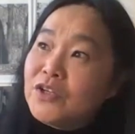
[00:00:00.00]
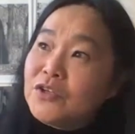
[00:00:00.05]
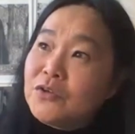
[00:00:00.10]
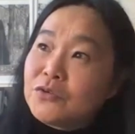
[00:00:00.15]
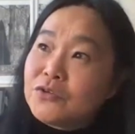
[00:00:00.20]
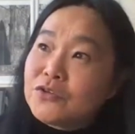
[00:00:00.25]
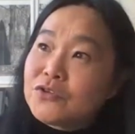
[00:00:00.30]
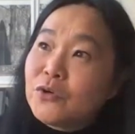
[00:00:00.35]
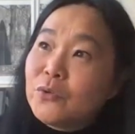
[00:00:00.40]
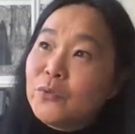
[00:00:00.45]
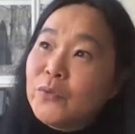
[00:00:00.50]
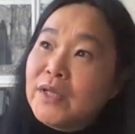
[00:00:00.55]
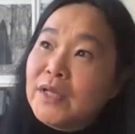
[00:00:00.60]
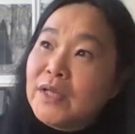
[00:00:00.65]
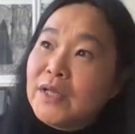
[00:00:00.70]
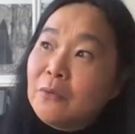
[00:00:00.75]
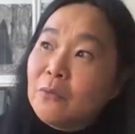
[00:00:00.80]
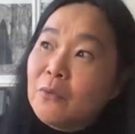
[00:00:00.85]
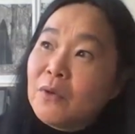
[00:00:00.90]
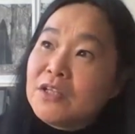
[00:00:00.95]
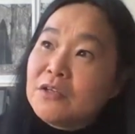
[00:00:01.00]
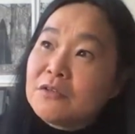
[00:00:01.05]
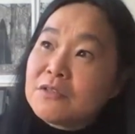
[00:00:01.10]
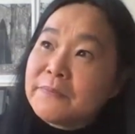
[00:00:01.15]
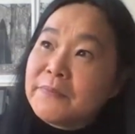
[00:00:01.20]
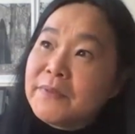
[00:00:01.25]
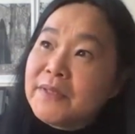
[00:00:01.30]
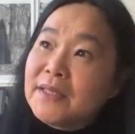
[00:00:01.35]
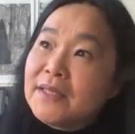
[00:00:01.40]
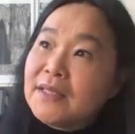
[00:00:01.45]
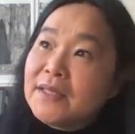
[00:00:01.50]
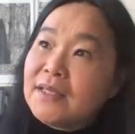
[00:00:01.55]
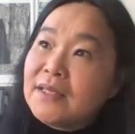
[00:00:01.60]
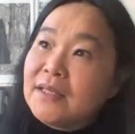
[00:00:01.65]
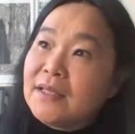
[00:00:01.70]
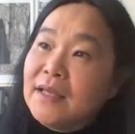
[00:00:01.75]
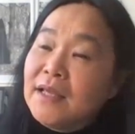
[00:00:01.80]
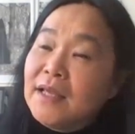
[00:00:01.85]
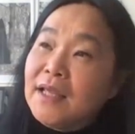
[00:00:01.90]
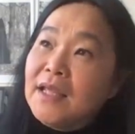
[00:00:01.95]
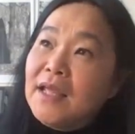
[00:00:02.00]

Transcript: what you're showing and what you're speaking,